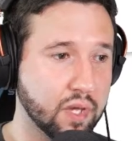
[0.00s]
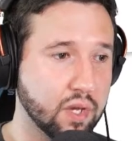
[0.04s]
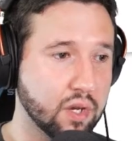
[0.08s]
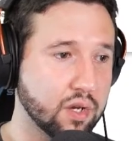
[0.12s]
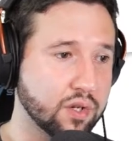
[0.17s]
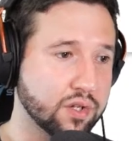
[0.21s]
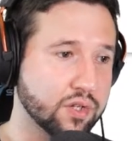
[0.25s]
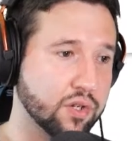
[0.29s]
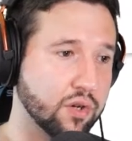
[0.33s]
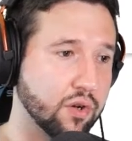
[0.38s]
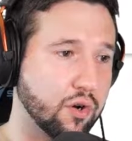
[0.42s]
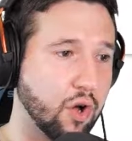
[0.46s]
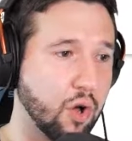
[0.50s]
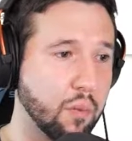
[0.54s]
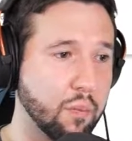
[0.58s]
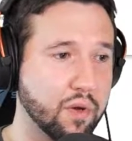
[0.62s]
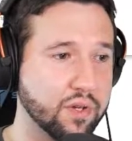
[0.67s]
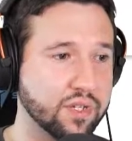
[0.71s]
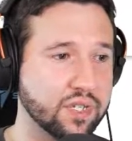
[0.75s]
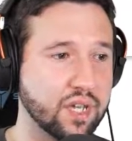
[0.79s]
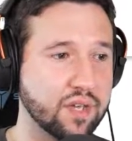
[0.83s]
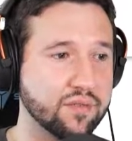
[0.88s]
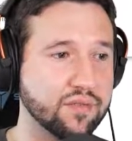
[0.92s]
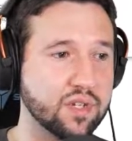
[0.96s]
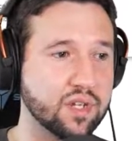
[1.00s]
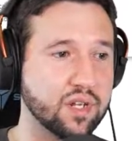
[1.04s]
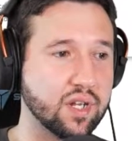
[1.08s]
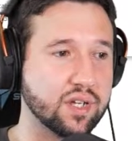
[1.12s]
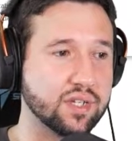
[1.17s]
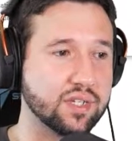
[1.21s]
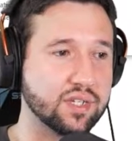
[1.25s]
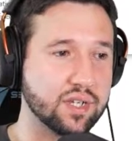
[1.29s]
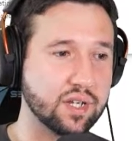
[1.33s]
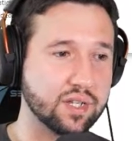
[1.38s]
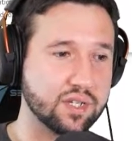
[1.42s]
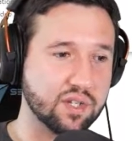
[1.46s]
So it almost gives it a
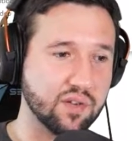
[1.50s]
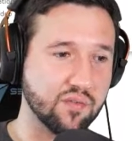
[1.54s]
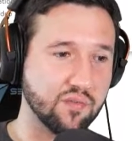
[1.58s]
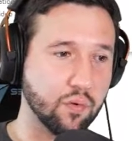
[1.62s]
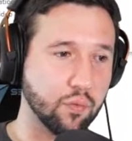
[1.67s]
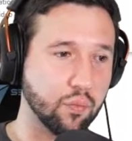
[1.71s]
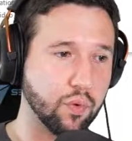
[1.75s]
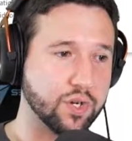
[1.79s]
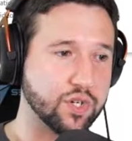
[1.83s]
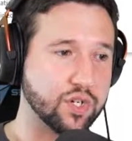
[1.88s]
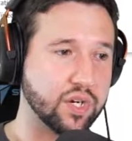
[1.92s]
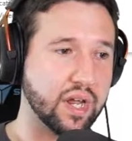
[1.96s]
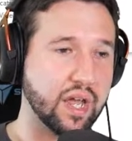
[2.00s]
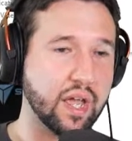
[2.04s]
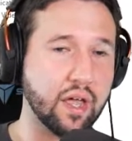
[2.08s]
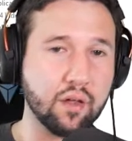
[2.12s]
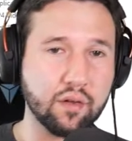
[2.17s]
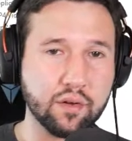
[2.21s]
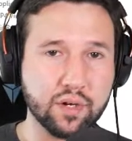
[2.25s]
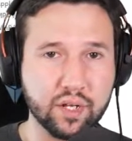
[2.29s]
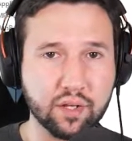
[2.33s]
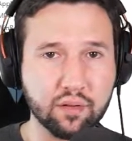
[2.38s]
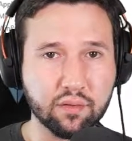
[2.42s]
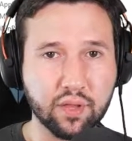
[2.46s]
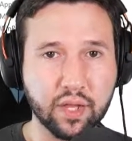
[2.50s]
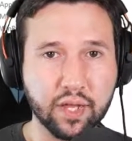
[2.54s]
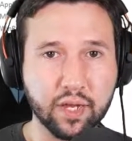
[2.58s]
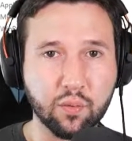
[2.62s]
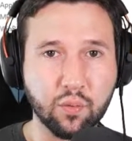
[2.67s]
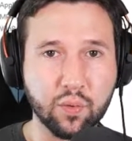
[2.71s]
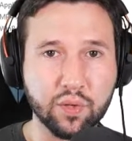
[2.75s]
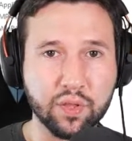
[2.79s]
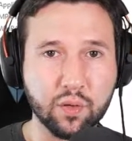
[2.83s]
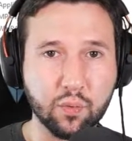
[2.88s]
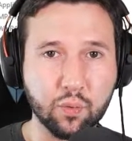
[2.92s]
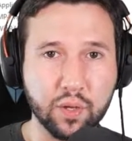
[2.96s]
sense of originality like
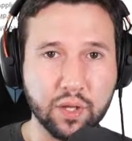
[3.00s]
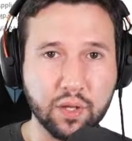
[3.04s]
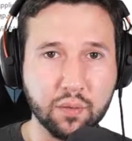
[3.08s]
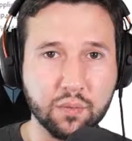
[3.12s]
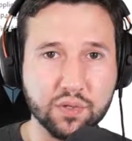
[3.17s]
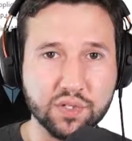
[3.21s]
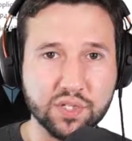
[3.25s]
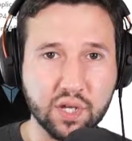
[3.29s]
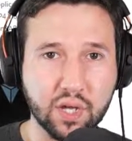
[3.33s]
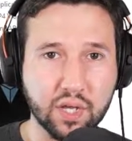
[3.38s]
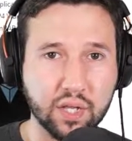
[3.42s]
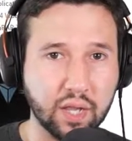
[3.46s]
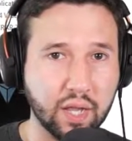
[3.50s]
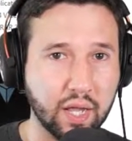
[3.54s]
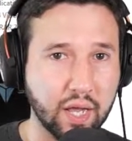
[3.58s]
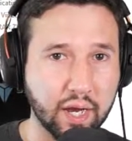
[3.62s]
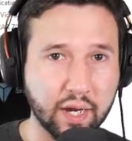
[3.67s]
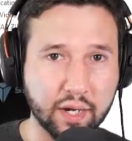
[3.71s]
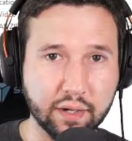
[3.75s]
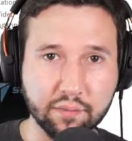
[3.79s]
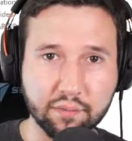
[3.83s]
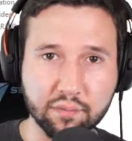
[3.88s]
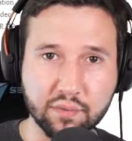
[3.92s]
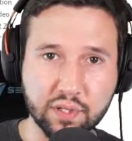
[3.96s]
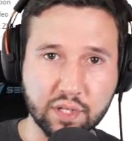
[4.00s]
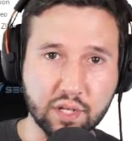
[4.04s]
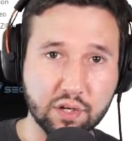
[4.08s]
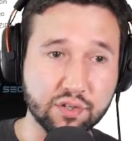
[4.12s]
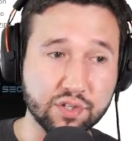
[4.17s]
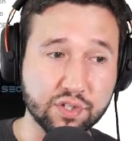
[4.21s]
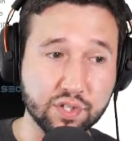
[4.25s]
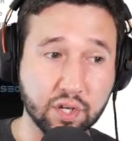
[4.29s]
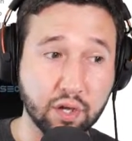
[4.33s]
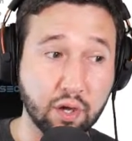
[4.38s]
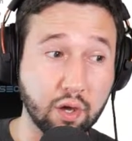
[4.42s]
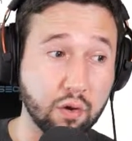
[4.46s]
when the Wii was online years
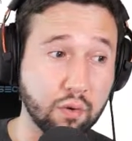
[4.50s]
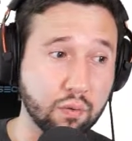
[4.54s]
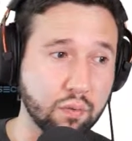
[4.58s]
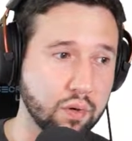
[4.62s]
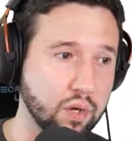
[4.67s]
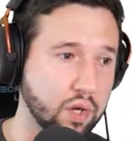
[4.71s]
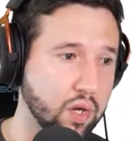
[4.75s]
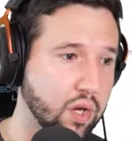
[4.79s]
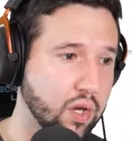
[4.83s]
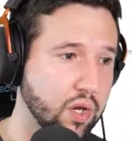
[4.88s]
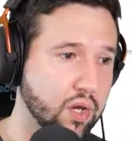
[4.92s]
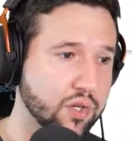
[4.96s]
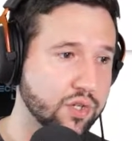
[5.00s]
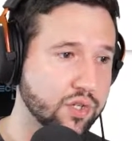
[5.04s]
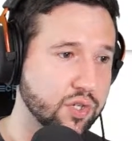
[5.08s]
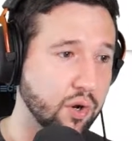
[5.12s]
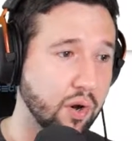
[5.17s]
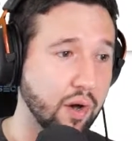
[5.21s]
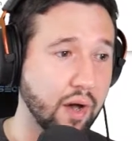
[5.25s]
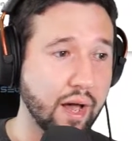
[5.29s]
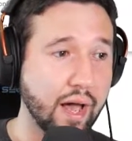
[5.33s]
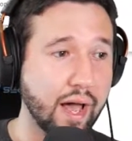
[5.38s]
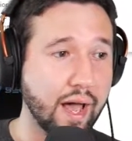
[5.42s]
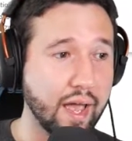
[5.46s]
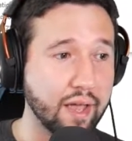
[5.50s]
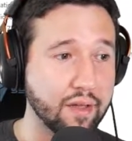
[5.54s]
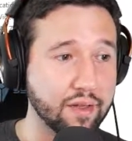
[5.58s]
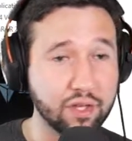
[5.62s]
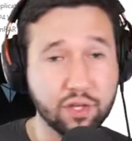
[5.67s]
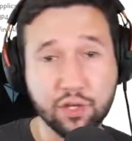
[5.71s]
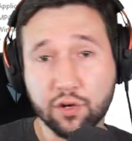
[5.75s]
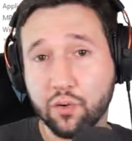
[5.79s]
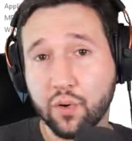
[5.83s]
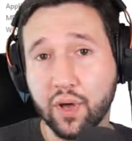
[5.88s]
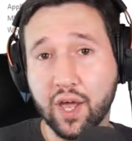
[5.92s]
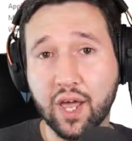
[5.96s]
ago. So
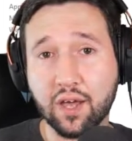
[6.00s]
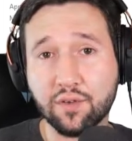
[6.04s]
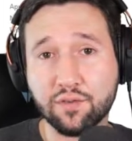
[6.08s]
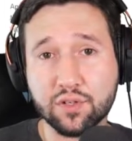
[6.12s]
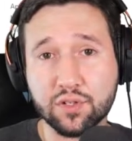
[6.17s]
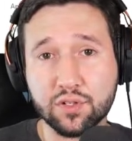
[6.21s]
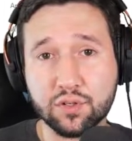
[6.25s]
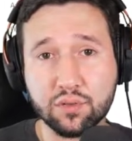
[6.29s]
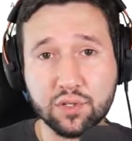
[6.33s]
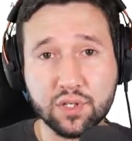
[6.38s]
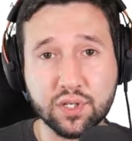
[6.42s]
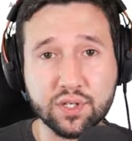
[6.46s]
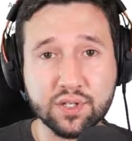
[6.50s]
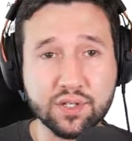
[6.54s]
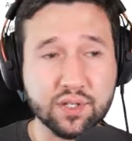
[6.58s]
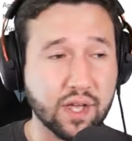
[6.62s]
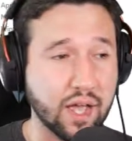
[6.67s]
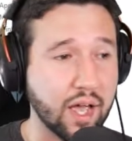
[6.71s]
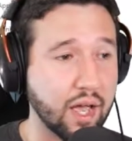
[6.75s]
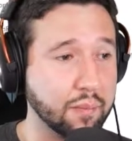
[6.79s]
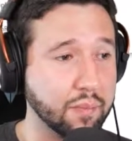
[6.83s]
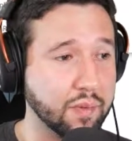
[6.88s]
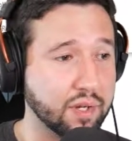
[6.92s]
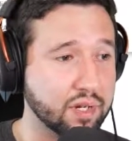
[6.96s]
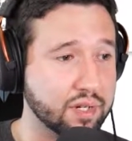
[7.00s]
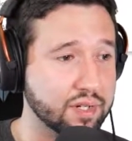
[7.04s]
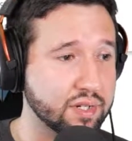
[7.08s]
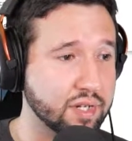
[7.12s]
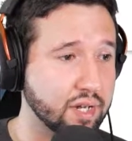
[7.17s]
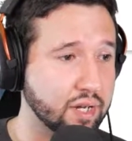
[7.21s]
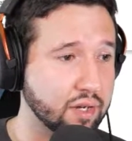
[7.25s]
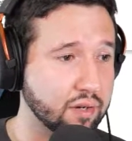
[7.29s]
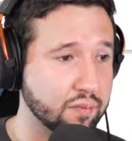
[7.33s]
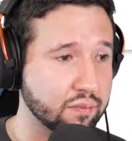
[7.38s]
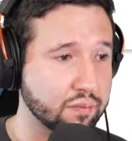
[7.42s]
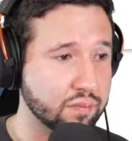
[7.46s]
you don't have to do these, I'm going to
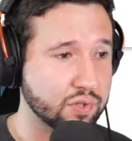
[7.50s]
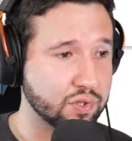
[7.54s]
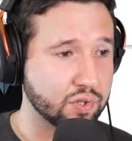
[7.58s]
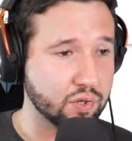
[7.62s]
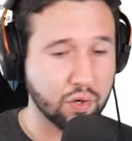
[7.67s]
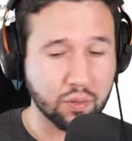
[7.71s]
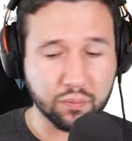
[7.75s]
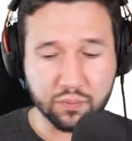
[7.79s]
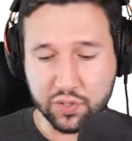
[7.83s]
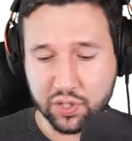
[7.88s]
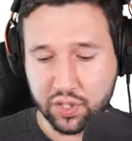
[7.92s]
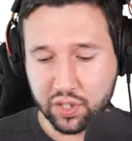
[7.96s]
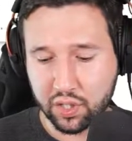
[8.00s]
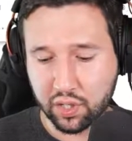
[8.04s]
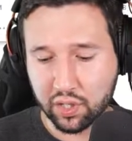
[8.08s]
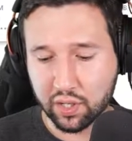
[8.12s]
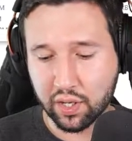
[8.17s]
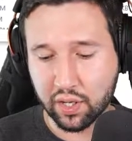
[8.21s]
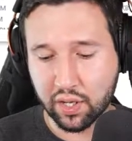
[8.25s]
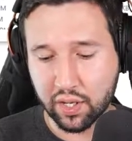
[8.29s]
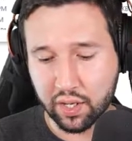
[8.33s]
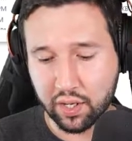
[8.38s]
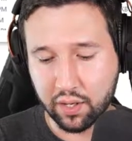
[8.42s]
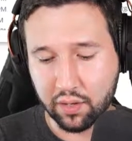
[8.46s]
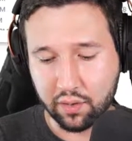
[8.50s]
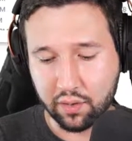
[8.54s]
take them, so I'm just going to hit